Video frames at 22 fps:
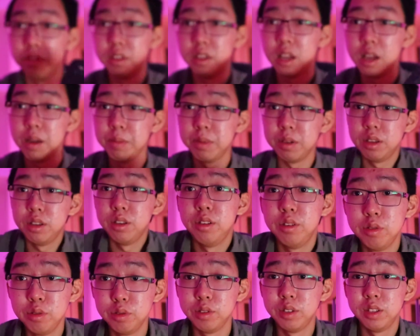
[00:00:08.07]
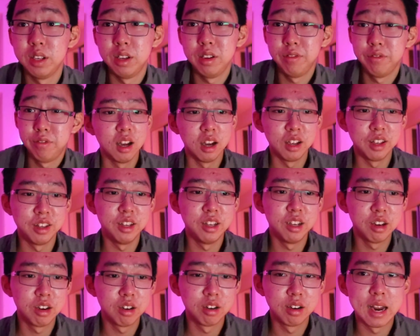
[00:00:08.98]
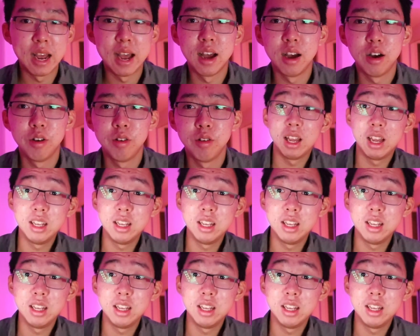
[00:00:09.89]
I've been using a year now.